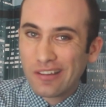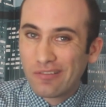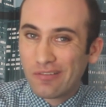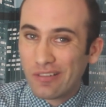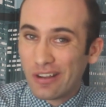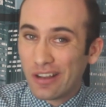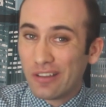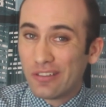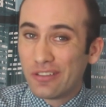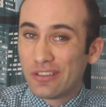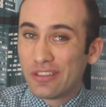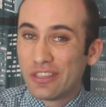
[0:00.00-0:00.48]

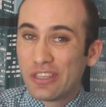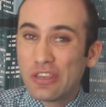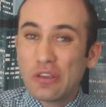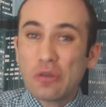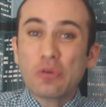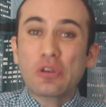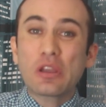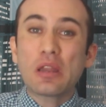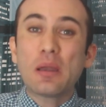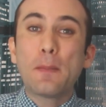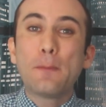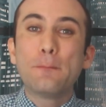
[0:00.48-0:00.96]
well,
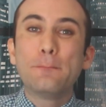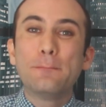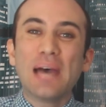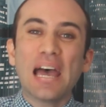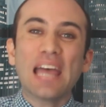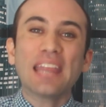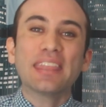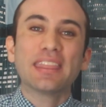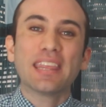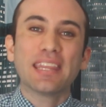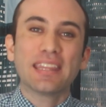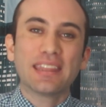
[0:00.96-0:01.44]
you can
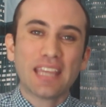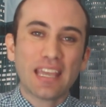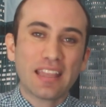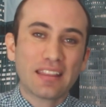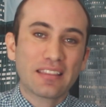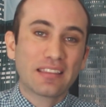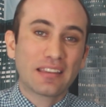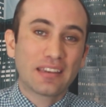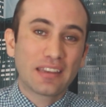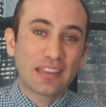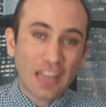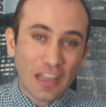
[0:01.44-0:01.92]
bet that
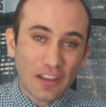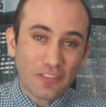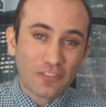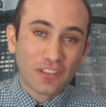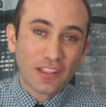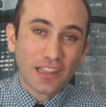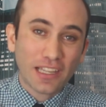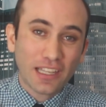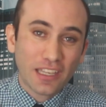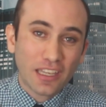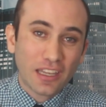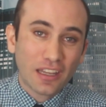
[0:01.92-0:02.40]
that's
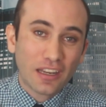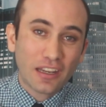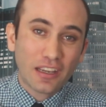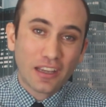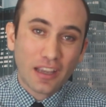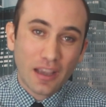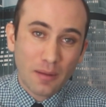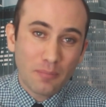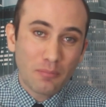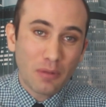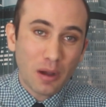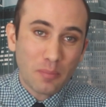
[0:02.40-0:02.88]
definitely going to
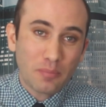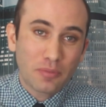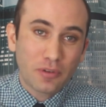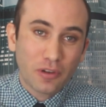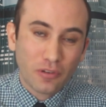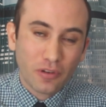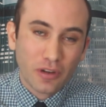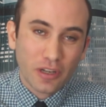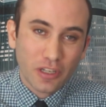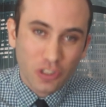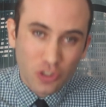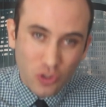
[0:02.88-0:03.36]
come up
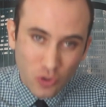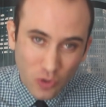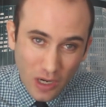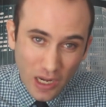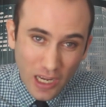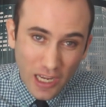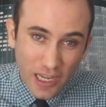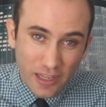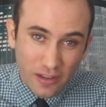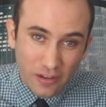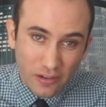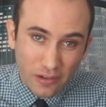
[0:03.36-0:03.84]
during
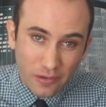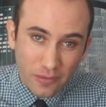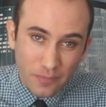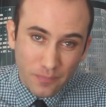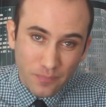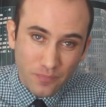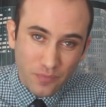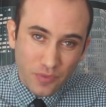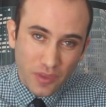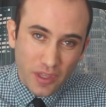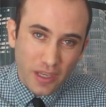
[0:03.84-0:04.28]
trial.